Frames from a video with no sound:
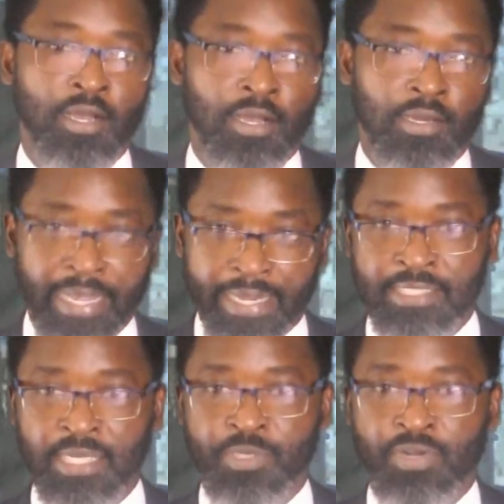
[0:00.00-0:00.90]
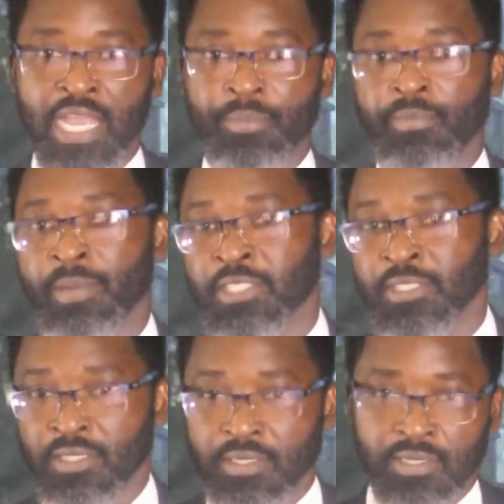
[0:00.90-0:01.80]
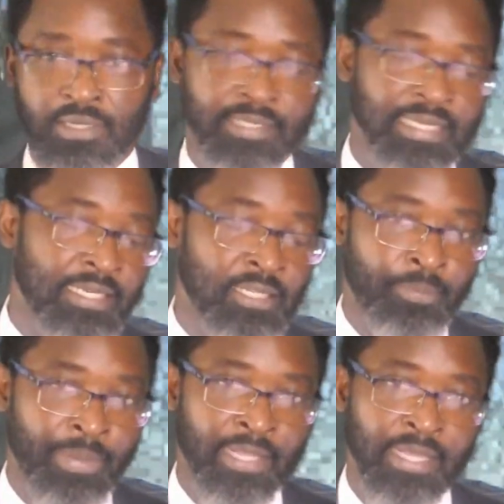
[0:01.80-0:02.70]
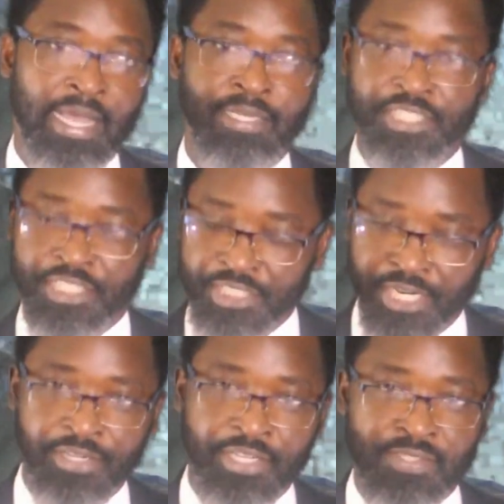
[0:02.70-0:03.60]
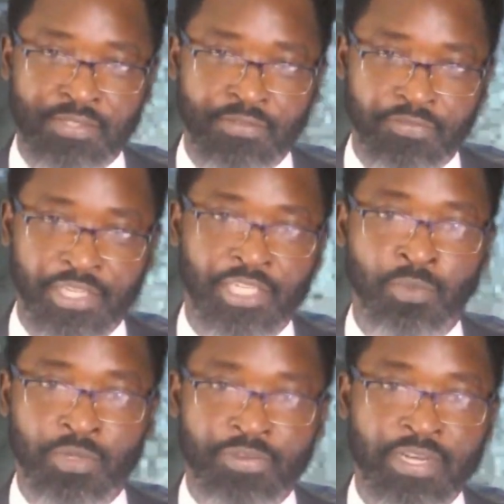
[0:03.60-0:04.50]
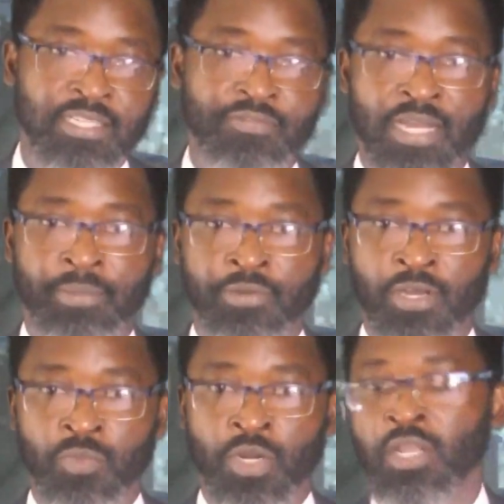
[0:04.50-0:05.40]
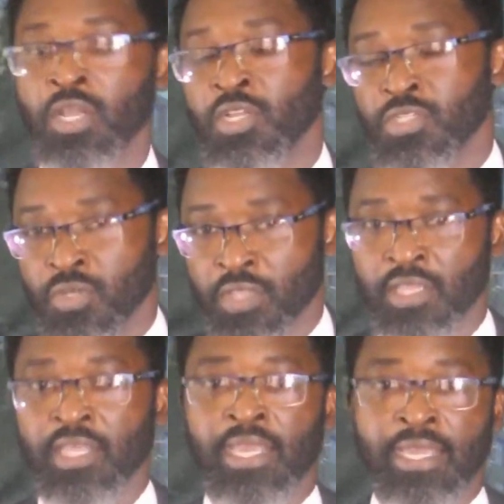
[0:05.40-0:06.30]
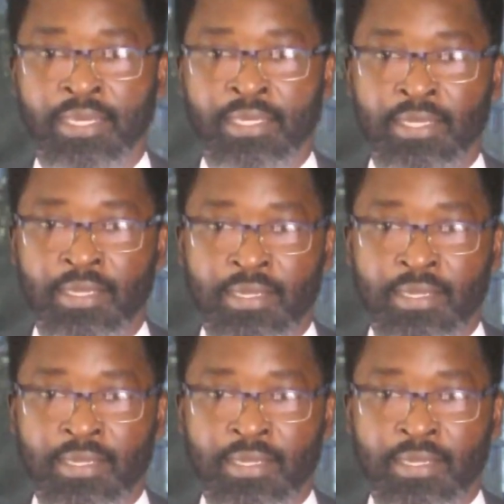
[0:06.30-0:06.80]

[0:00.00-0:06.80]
Like and subscribe. Remember to click that little bell and share this video with friends and family around the world so that they can